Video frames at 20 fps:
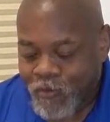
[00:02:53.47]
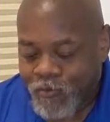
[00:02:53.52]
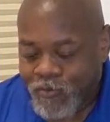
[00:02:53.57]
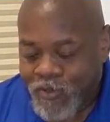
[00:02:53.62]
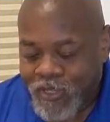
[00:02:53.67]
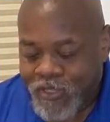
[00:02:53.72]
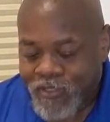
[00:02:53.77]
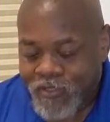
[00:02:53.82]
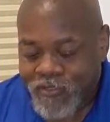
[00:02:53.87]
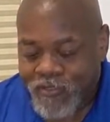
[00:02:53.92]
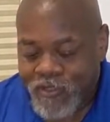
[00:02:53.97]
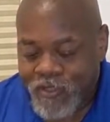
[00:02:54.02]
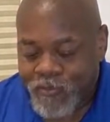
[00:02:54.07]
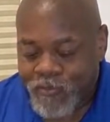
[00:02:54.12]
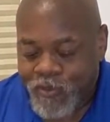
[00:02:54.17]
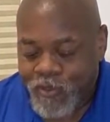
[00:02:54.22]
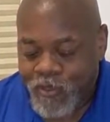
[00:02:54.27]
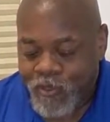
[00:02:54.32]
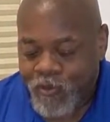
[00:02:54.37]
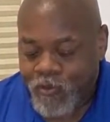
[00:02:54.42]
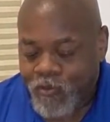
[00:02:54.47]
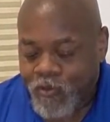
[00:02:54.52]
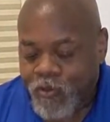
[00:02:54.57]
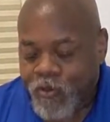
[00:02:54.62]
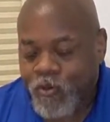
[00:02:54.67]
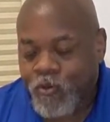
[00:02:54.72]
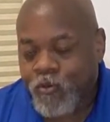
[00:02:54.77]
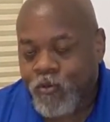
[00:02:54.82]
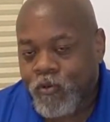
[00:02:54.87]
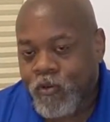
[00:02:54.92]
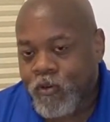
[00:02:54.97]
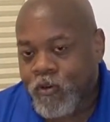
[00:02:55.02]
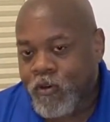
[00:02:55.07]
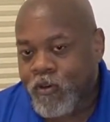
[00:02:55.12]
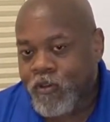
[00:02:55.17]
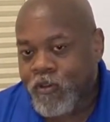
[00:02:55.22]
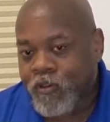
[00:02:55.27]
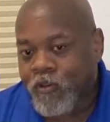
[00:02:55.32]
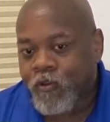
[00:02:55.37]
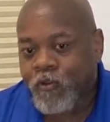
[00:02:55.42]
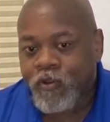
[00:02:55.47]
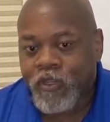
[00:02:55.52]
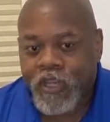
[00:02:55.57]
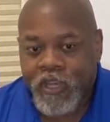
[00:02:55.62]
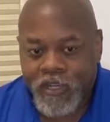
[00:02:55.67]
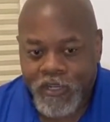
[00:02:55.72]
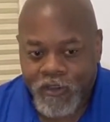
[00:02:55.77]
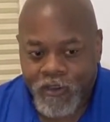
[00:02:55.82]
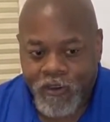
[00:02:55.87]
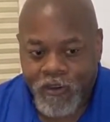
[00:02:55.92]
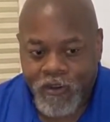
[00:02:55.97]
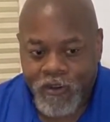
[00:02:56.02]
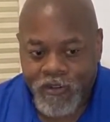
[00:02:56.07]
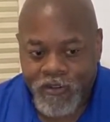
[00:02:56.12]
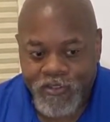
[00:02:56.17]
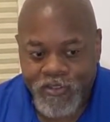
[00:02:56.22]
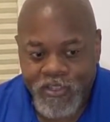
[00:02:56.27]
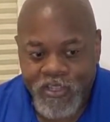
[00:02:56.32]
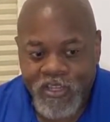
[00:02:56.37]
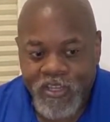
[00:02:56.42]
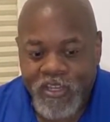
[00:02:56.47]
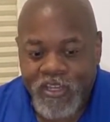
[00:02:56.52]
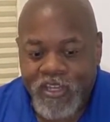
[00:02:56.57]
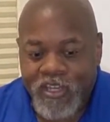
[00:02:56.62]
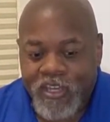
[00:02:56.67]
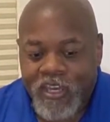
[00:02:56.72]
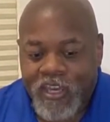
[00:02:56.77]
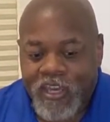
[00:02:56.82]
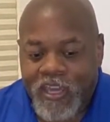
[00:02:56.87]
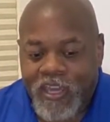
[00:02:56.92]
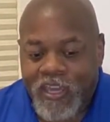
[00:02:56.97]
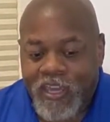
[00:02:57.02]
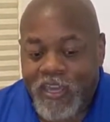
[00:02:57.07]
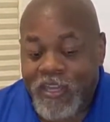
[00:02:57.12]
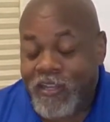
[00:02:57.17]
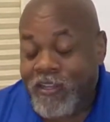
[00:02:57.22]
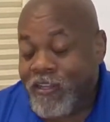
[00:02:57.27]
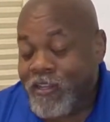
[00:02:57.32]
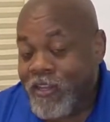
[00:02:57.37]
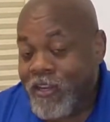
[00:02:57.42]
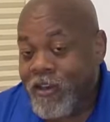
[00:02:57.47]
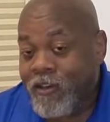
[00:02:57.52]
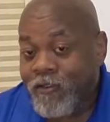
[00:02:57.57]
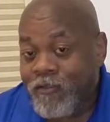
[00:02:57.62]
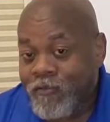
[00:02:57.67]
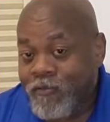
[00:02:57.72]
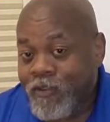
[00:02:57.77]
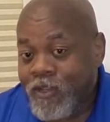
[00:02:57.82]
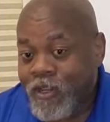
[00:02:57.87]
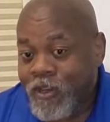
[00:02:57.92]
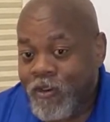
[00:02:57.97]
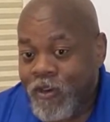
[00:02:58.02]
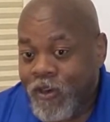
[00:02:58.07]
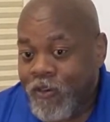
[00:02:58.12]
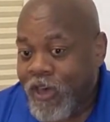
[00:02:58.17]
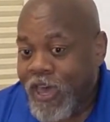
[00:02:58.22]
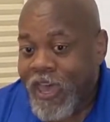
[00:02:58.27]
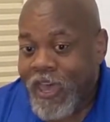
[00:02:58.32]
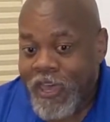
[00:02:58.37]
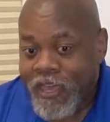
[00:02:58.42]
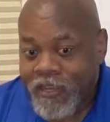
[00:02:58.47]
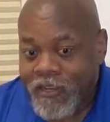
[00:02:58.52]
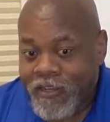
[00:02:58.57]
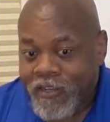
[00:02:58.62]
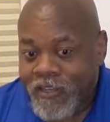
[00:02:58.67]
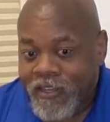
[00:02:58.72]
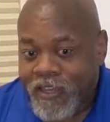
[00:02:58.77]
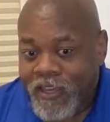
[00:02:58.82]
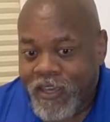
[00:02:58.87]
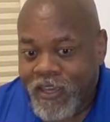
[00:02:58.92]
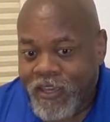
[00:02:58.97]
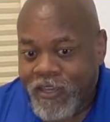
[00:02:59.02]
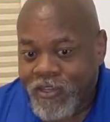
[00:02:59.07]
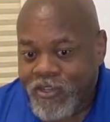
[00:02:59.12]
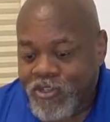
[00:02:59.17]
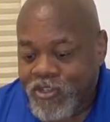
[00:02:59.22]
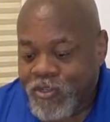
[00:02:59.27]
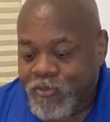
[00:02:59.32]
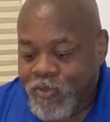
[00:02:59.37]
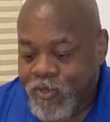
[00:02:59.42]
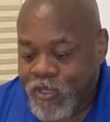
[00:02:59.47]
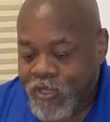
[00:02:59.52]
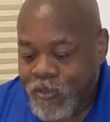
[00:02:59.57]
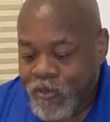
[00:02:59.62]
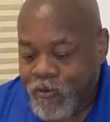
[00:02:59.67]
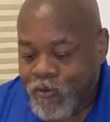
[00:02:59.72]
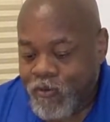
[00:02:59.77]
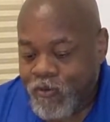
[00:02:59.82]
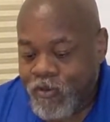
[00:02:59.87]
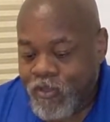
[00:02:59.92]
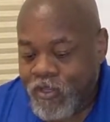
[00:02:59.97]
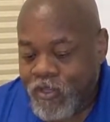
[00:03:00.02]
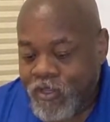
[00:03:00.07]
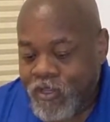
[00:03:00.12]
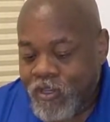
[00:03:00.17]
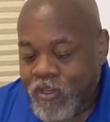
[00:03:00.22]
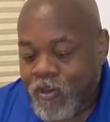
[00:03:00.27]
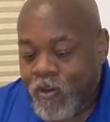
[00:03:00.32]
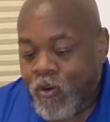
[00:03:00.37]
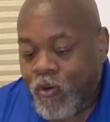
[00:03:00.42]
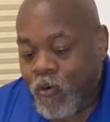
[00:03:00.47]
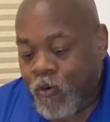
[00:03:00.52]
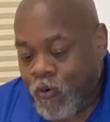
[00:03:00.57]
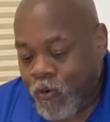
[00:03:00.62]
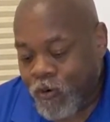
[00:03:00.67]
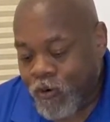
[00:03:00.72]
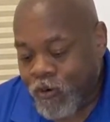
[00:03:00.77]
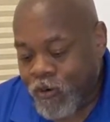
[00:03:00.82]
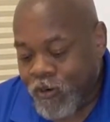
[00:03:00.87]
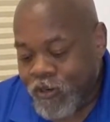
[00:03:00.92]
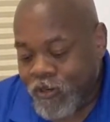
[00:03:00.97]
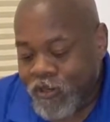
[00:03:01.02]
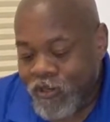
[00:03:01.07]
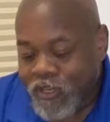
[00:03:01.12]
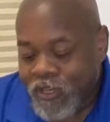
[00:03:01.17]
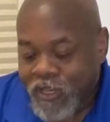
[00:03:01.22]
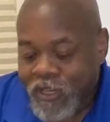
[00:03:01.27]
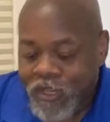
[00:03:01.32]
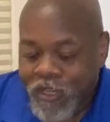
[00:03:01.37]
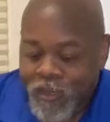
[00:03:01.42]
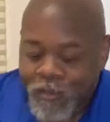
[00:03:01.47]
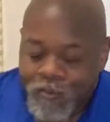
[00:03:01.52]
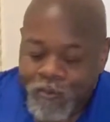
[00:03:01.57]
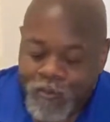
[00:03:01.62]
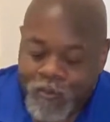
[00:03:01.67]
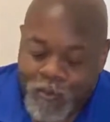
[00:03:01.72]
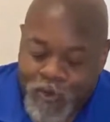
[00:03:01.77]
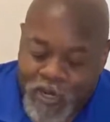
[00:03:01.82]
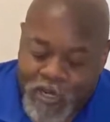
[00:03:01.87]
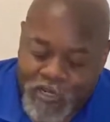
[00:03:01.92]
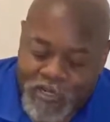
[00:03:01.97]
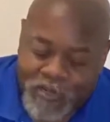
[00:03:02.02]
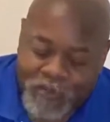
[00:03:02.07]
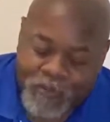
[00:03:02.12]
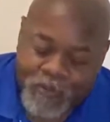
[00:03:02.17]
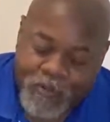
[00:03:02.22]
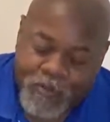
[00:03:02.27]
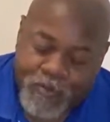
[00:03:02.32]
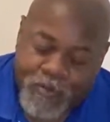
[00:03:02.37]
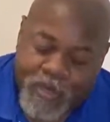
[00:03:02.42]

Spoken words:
pick the CPU, the cooler, the whole 9 yards, and then I'll add a GPU. Or what I did with